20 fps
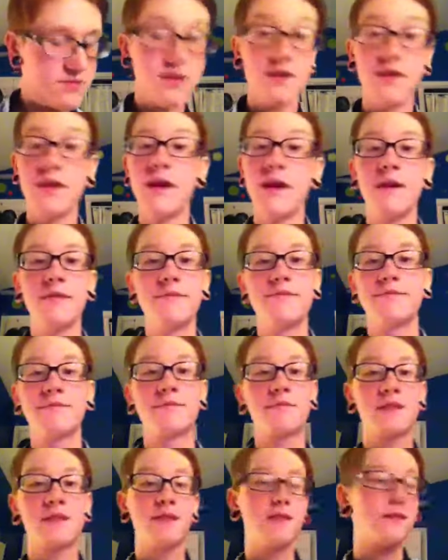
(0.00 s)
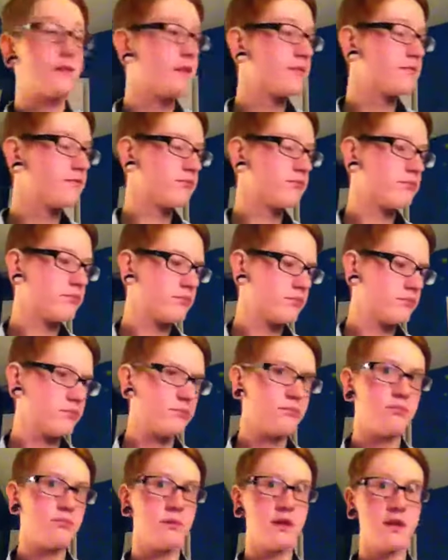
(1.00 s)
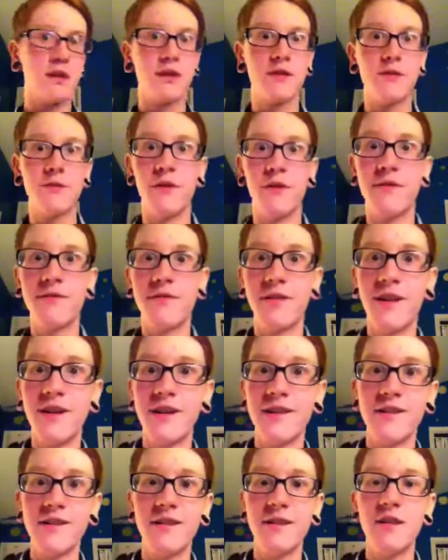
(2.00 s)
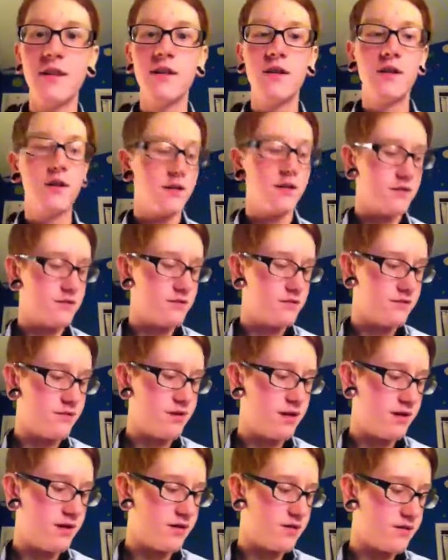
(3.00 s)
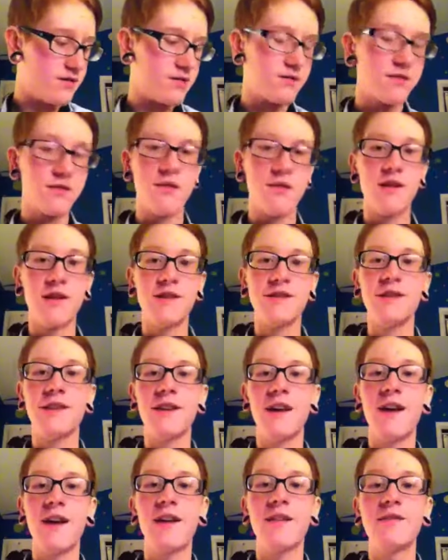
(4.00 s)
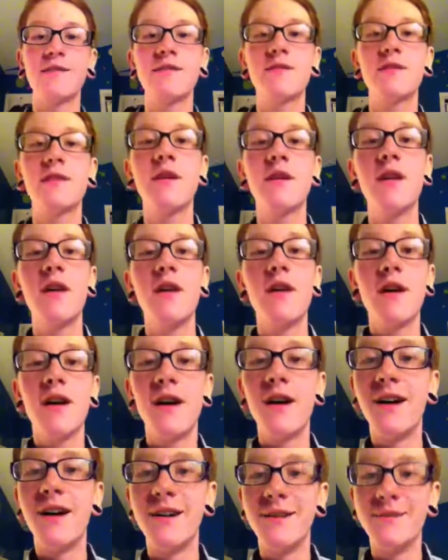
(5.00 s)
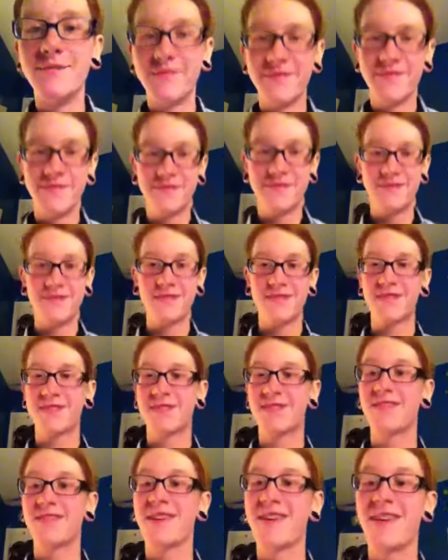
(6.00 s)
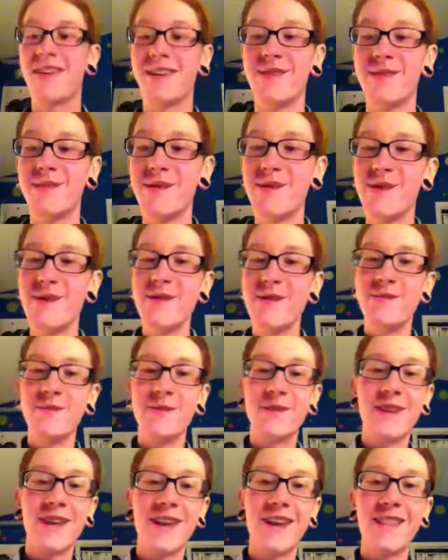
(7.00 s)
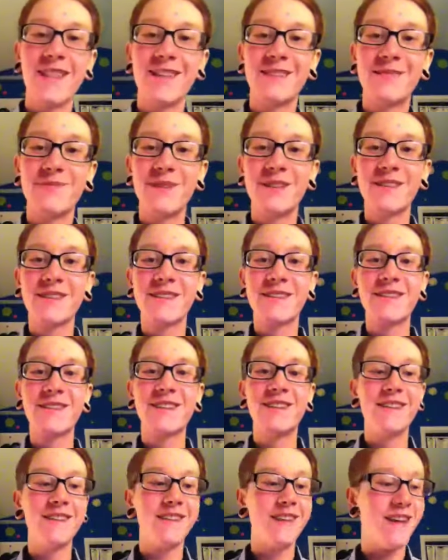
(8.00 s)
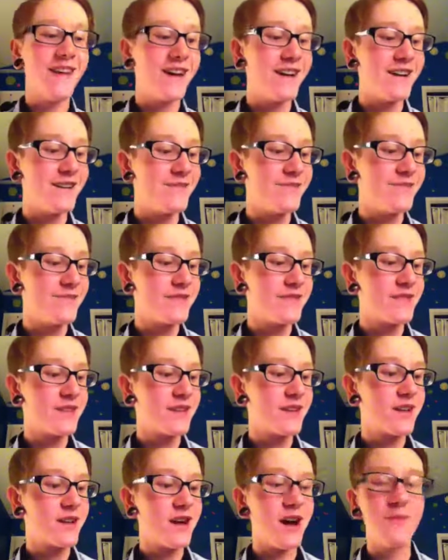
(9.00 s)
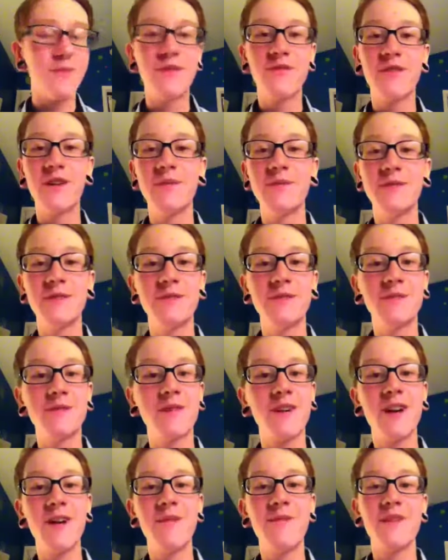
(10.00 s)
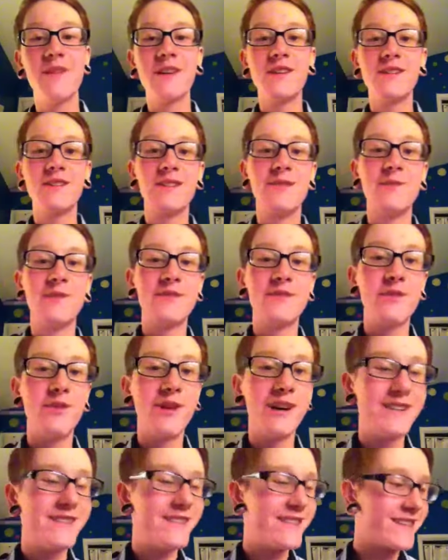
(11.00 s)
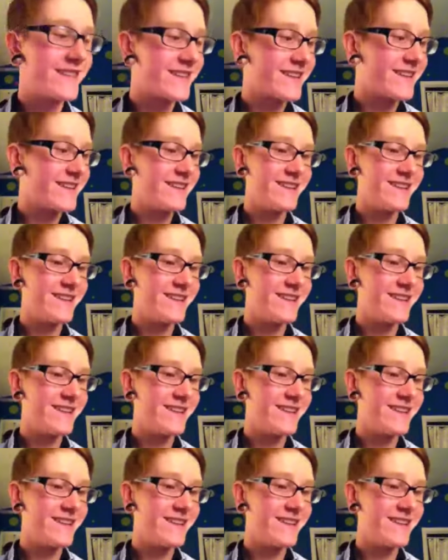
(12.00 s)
yeah, you can get them offline. Wow, crazy cats. But yeah, that's basically it. Comment, rate, subscribe. Thank you so much for watching.